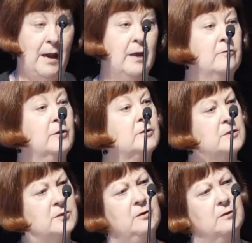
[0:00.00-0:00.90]
And of
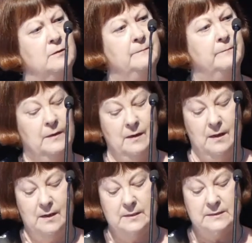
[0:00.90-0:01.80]
concern,
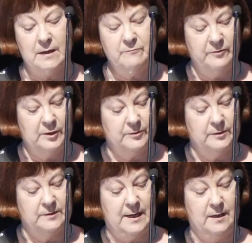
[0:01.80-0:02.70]
some felt
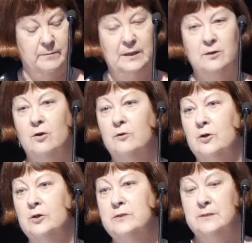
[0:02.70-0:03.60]
that they had been
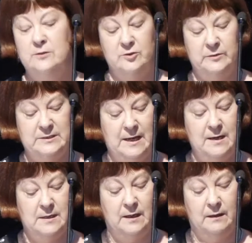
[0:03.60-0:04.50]
coerced into
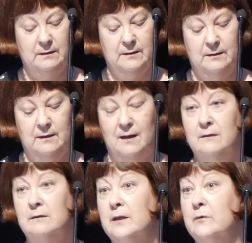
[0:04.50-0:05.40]
attending
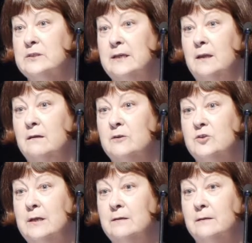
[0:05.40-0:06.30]
and that there was a hidden
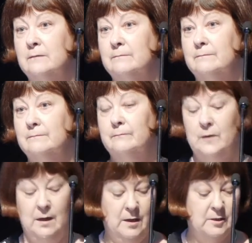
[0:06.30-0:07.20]
agenda,
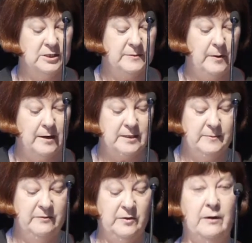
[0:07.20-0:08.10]
despite us
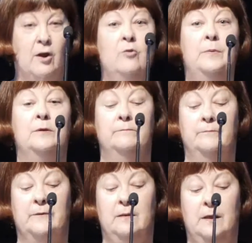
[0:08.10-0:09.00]
being very open
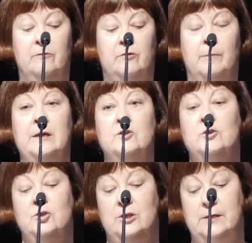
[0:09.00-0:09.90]
in the
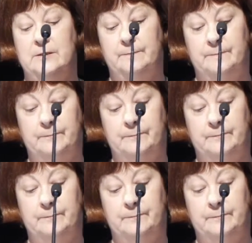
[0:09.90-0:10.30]
information sheet.